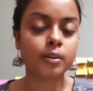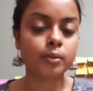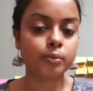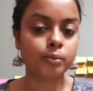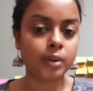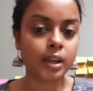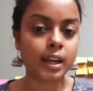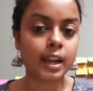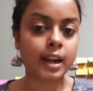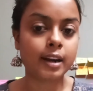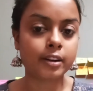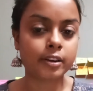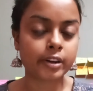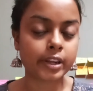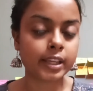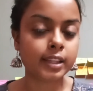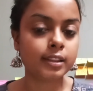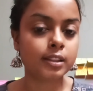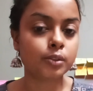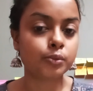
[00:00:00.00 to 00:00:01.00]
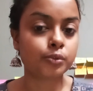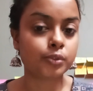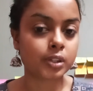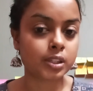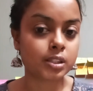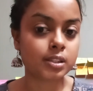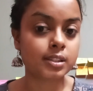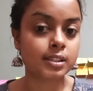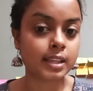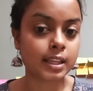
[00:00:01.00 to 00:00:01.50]
while uttering the
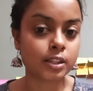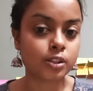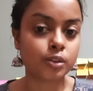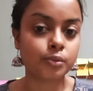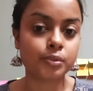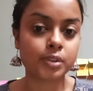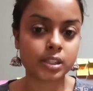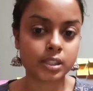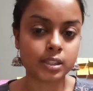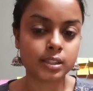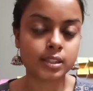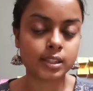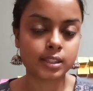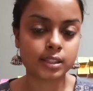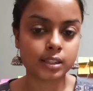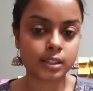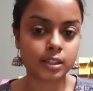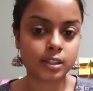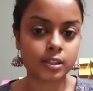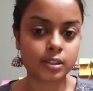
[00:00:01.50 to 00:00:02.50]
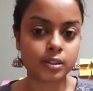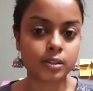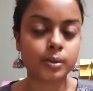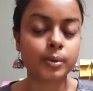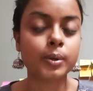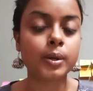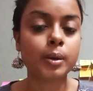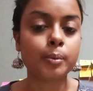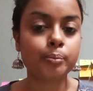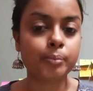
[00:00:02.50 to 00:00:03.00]
first sense of rigid designator.
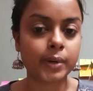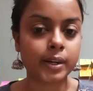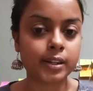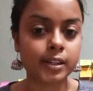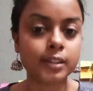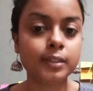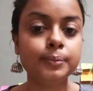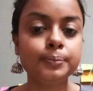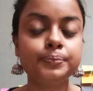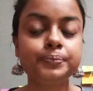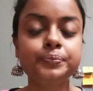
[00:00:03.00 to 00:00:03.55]
Pardon.